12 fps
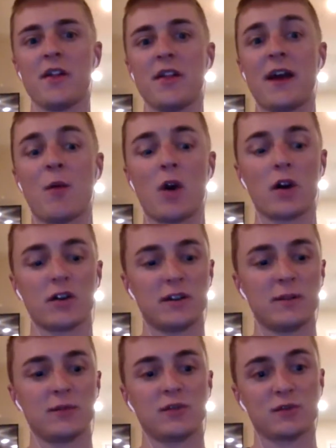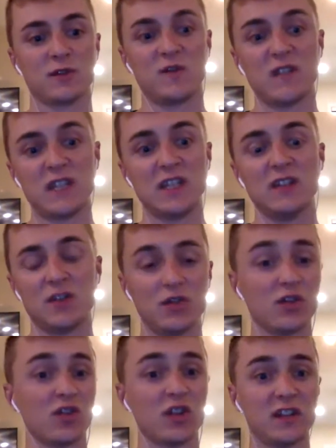That water temperature was 52
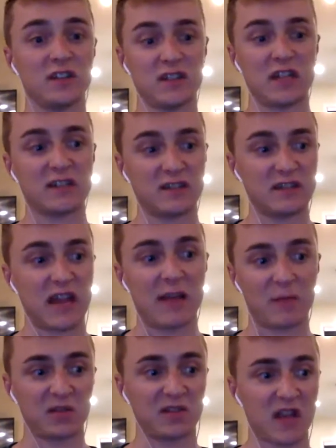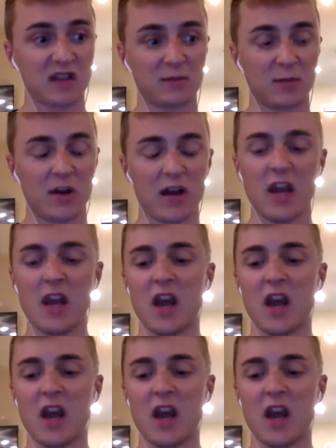degrees in that same exact spot.